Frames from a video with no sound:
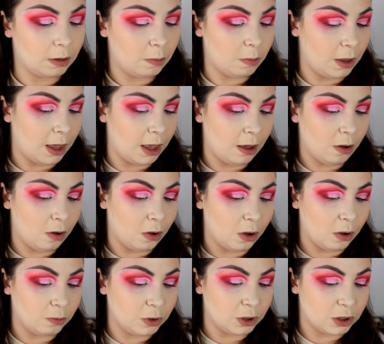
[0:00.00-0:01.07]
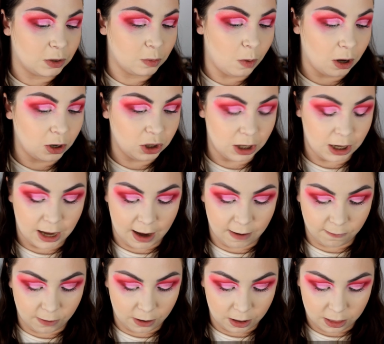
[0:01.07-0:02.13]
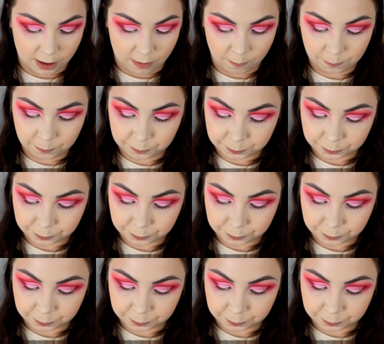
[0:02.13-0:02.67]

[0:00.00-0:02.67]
I'm like, oh, I'm just swatching everything.